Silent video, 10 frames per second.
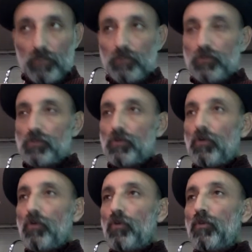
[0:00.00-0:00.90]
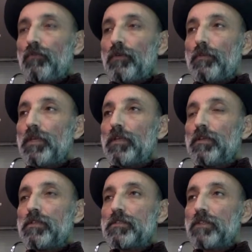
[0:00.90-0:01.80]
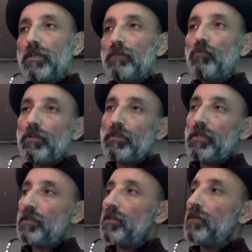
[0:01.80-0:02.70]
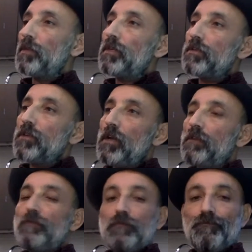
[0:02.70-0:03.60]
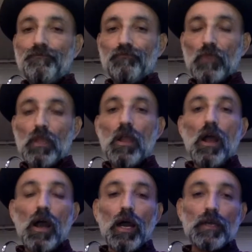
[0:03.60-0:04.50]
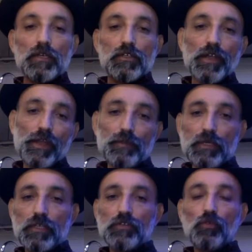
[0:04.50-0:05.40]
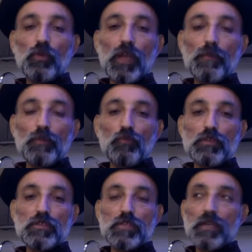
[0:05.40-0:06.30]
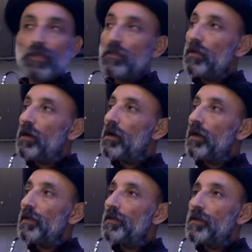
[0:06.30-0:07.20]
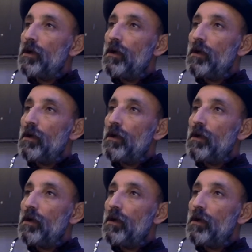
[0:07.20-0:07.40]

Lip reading: So for me, it's like what, like a 10-minute drive. I didn't drive because what happened was that I